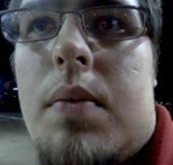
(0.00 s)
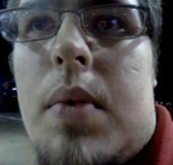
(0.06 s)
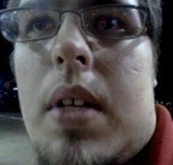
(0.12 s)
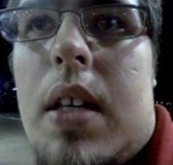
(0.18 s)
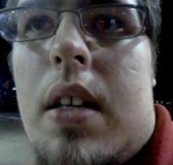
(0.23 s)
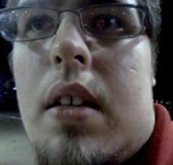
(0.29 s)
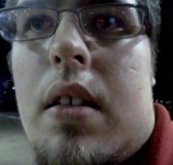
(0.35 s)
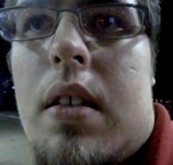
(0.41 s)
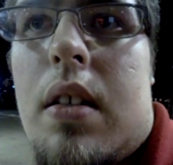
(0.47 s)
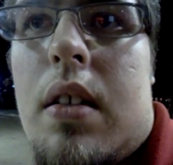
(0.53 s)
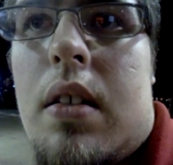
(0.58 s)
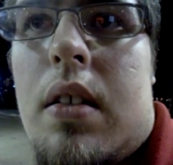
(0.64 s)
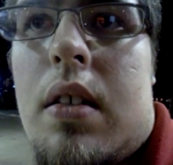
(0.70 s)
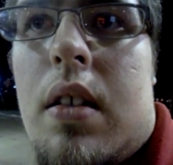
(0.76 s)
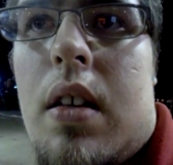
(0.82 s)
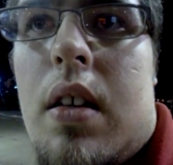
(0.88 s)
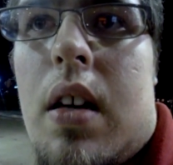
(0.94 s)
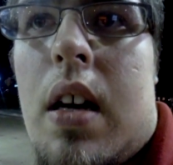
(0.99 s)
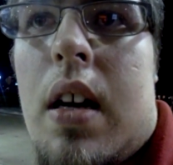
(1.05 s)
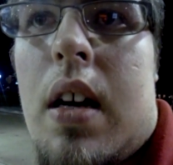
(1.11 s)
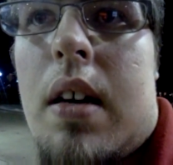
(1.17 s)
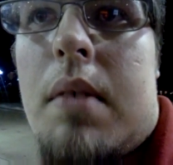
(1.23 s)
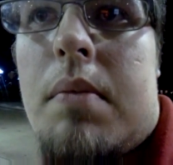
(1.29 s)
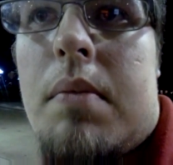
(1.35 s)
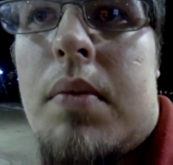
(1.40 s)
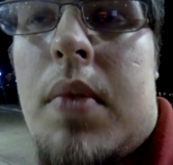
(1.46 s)
week,
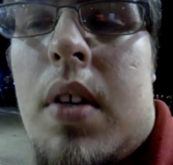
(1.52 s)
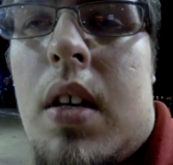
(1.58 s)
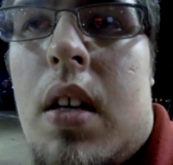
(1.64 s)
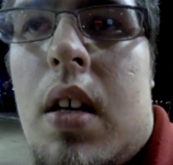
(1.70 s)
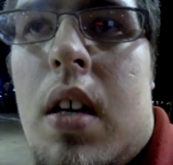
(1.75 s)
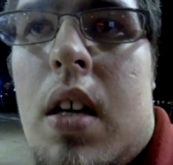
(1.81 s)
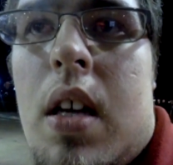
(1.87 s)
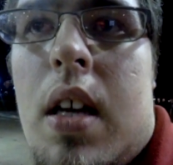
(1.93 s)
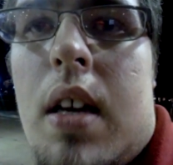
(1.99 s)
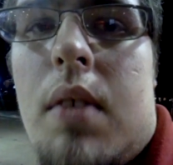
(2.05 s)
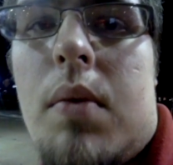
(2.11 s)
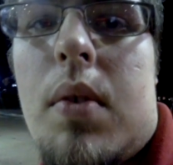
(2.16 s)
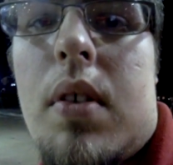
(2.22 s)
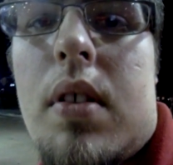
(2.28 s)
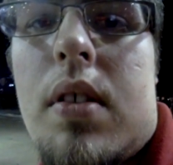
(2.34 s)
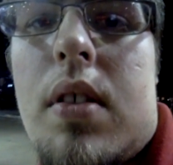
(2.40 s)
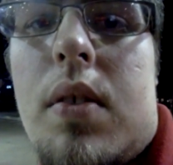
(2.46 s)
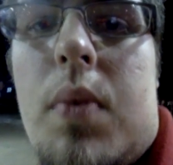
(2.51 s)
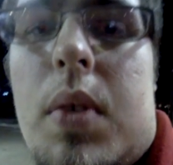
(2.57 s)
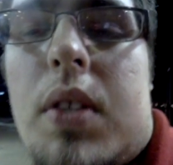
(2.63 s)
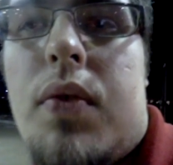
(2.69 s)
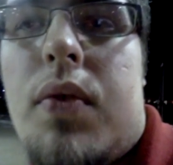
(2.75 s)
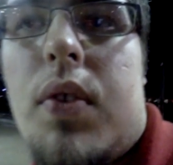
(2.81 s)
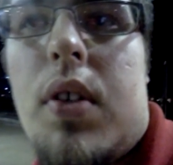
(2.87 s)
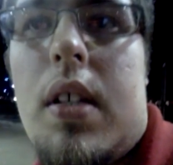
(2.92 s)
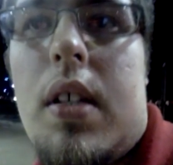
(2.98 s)
um, it was
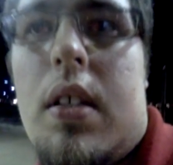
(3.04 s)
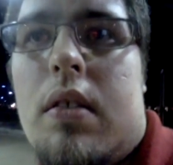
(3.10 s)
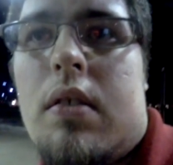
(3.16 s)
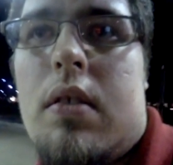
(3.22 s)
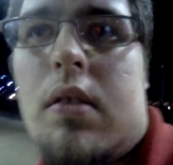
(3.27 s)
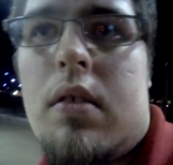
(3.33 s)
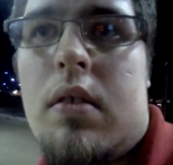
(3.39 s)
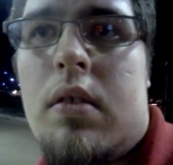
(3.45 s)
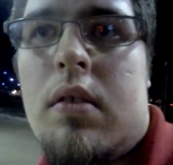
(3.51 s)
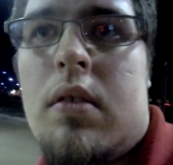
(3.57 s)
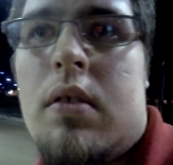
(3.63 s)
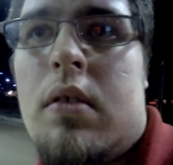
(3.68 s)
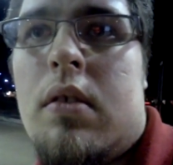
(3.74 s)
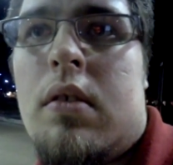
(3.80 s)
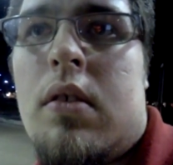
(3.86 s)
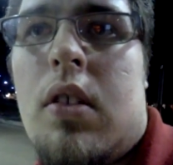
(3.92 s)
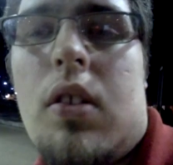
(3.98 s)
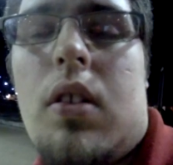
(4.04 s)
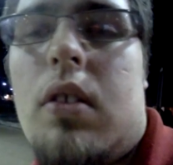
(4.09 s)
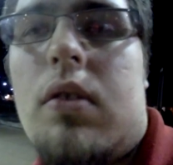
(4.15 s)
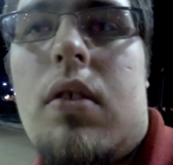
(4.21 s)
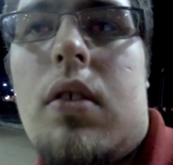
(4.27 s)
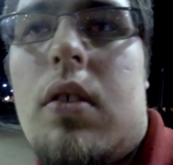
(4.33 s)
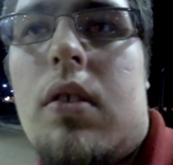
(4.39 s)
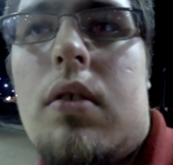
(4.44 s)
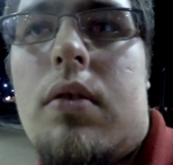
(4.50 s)
Switchfoot, or no,
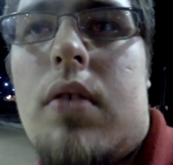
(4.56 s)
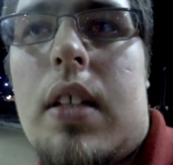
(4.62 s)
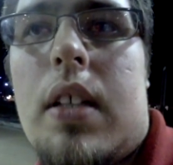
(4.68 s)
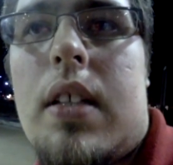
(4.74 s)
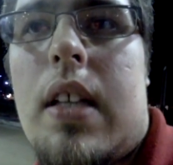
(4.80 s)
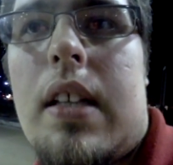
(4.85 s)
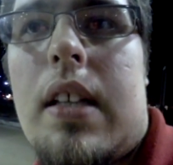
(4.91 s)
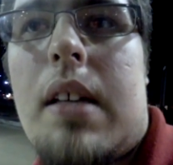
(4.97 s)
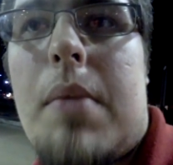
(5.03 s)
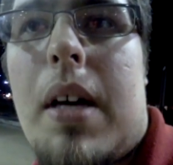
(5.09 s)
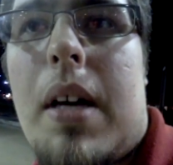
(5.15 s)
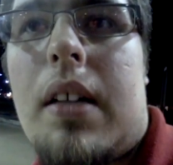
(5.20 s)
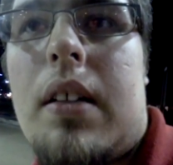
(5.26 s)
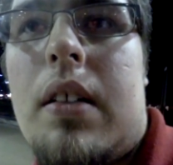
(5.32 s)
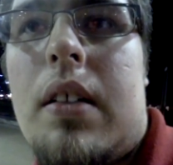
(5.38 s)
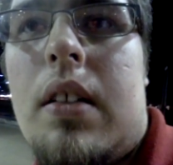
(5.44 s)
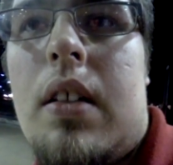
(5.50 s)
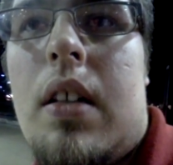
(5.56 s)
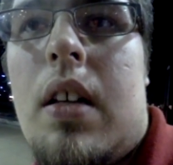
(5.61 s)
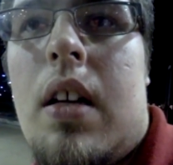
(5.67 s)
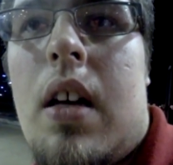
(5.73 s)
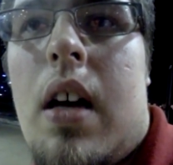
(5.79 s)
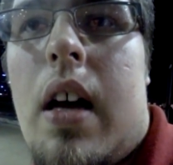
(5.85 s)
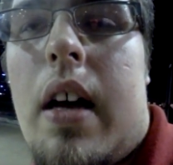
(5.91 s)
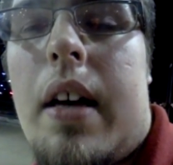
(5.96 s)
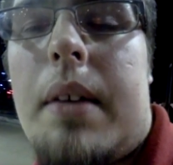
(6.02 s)
no, no, I'll take that back.
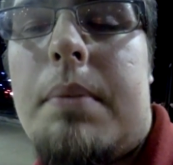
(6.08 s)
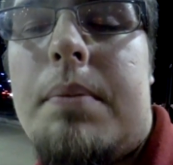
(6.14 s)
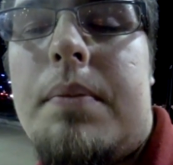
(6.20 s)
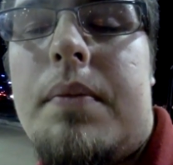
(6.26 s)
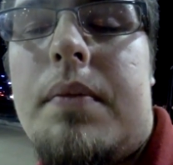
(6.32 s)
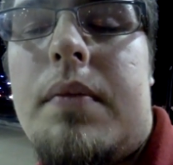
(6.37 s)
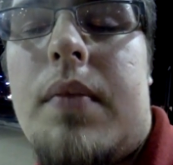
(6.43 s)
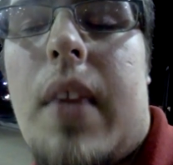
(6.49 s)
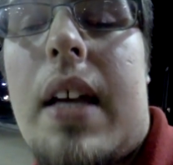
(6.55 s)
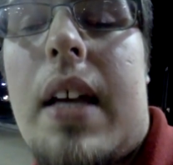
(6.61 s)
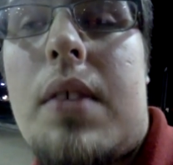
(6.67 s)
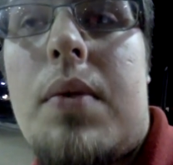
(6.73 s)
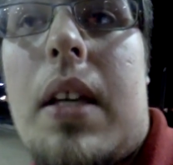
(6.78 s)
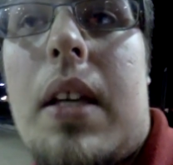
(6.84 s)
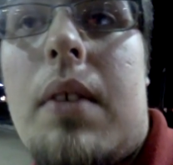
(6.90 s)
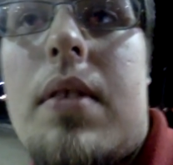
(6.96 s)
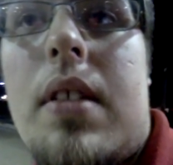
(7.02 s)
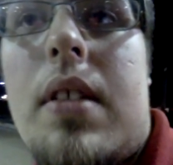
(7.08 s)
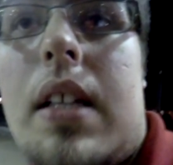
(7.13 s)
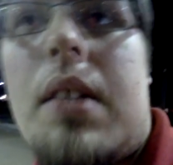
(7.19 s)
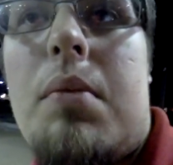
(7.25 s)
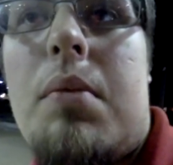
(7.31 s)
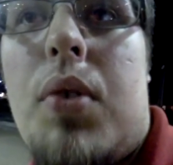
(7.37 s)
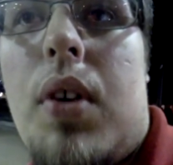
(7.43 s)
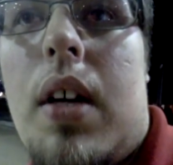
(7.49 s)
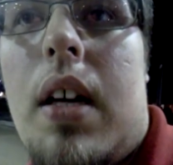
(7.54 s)
Um, last week it was Need
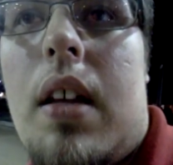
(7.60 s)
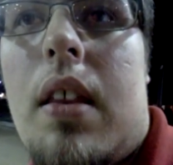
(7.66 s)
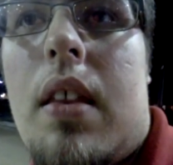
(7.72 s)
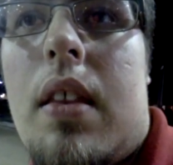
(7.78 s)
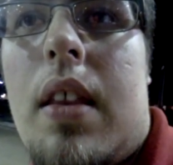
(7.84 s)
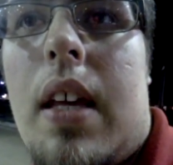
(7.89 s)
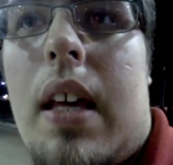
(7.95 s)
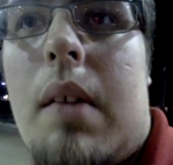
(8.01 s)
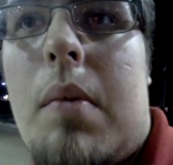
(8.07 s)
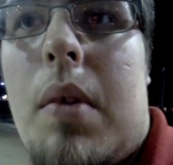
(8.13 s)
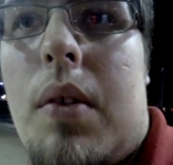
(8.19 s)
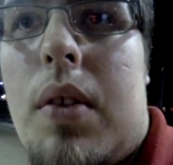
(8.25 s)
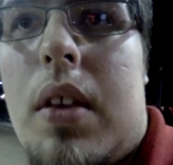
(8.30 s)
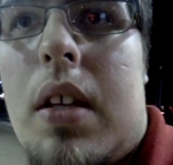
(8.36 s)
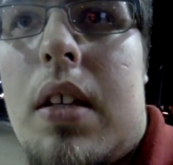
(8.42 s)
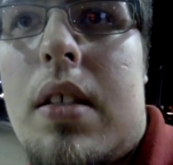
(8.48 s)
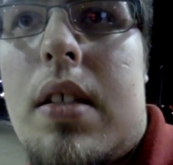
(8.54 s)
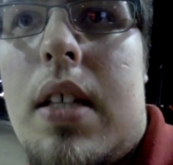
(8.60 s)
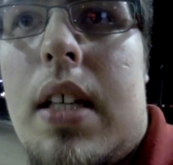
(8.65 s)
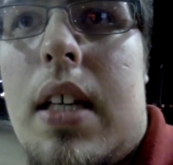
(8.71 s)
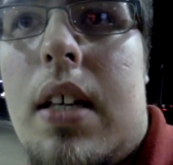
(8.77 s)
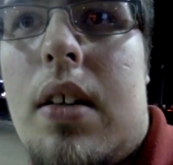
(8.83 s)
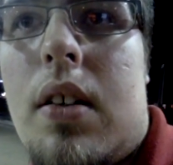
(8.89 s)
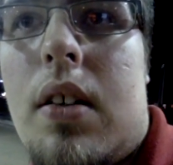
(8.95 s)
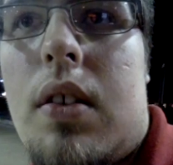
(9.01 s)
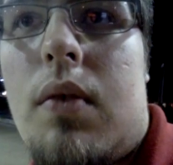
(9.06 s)
to Breathe. They came out with a CD
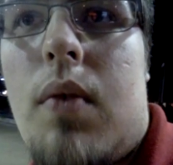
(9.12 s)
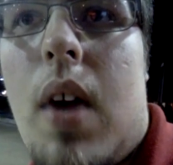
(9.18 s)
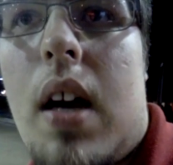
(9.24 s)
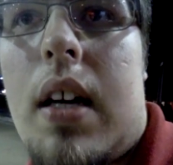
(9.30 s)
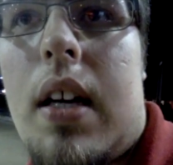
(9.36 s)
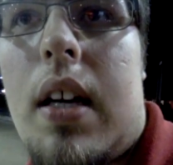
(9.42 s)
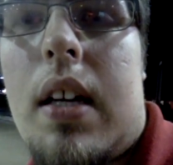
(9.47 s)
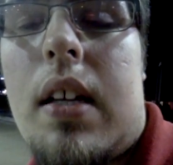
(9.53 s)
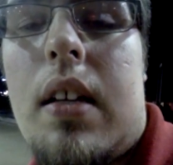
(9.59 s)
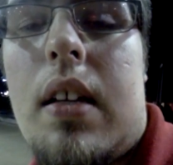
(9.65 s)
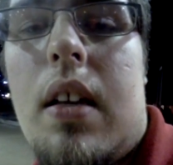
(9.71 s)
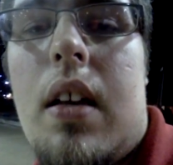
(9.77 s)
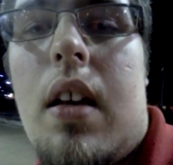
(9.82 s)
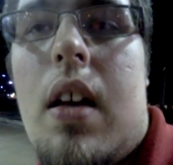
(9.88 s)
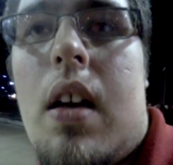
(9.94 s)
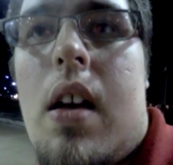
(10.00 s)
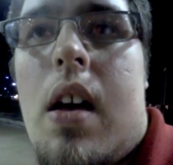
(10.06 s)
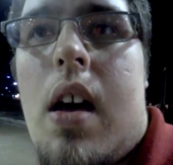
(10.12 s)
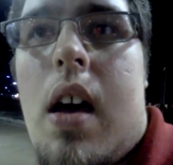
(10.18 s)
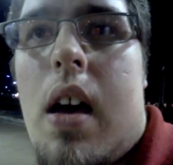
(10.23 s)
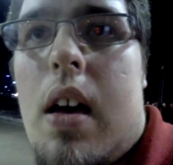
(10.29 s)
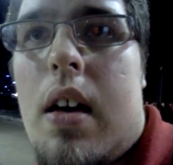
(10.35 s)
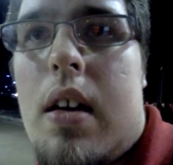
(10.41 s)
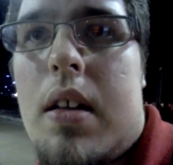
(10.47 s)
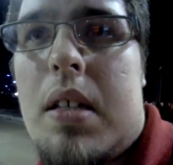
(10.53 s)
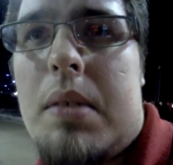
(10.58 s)
called The Reckoning.
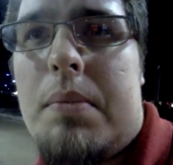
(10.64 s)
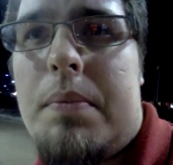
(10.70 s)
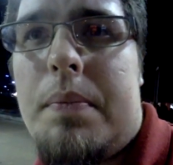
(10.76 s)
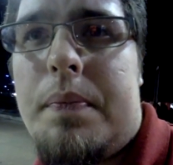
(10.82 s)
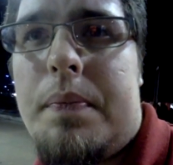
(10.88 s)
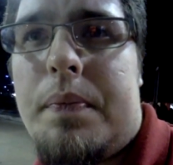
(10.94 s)
Um,